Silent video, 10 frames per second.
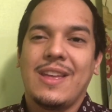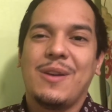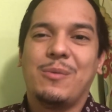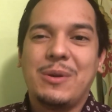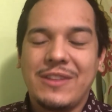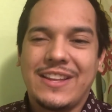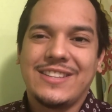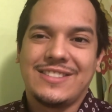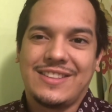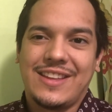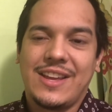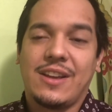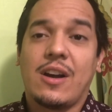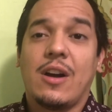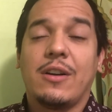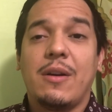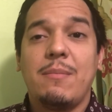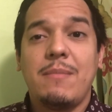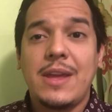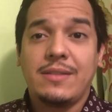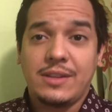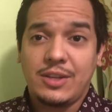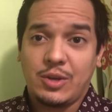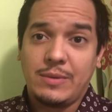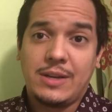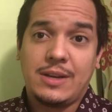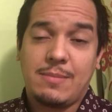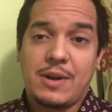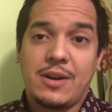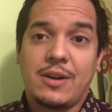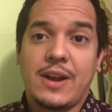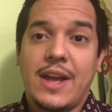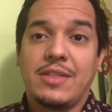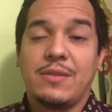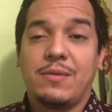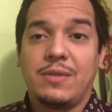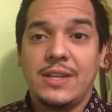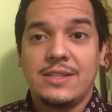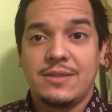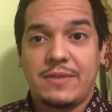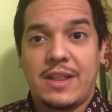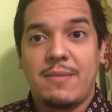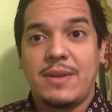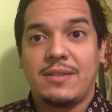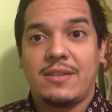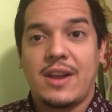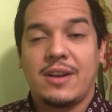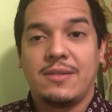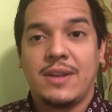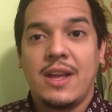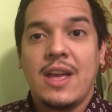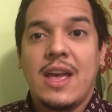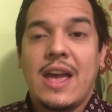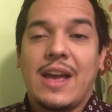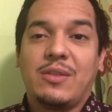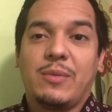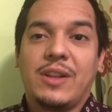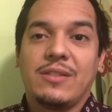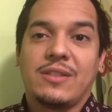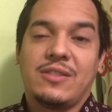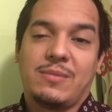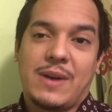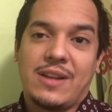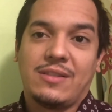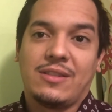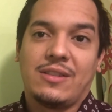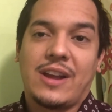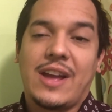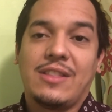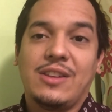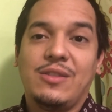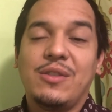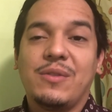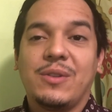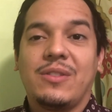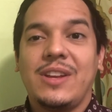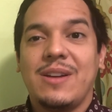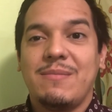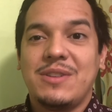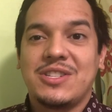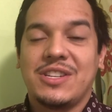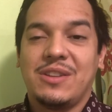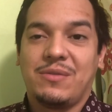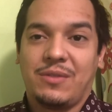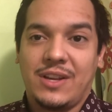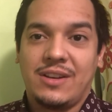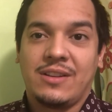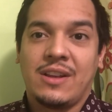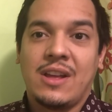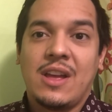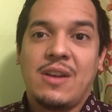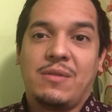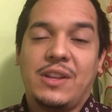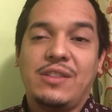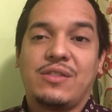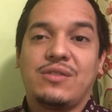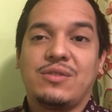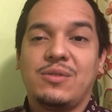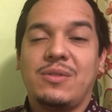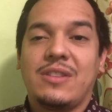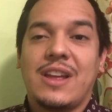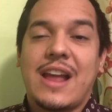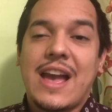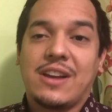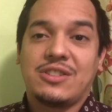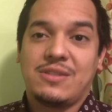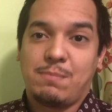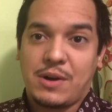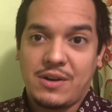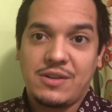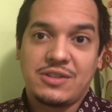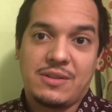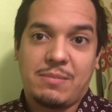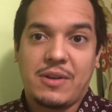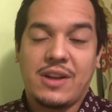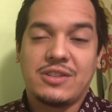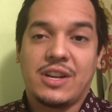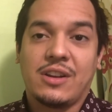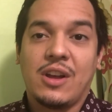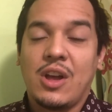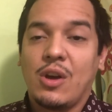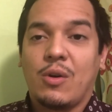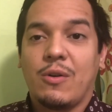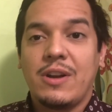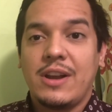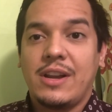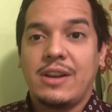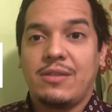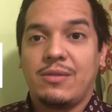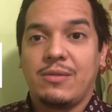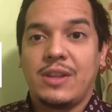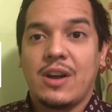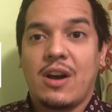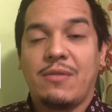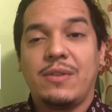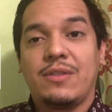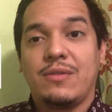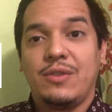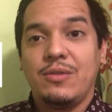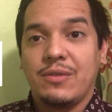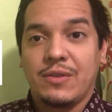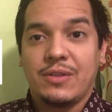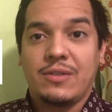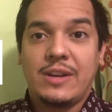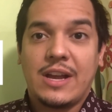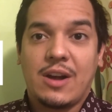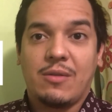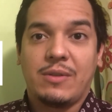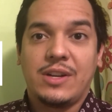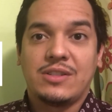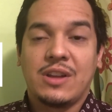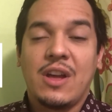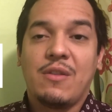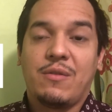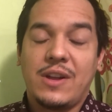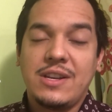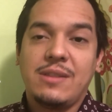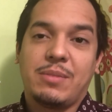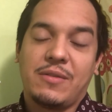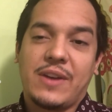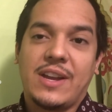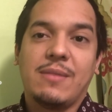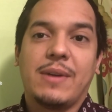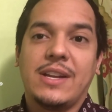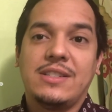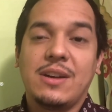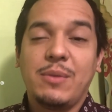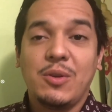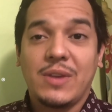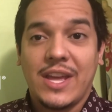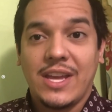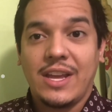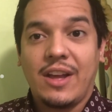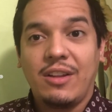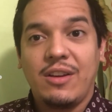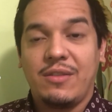We would like to thank our amazing community partner at the Flint Development Center, as well as our sponsor at the University of Michigan Flint, Flint's Truth and Action Partnership Project, coordinated through the Office of University Outreach, funding provided by W.K. Kellogg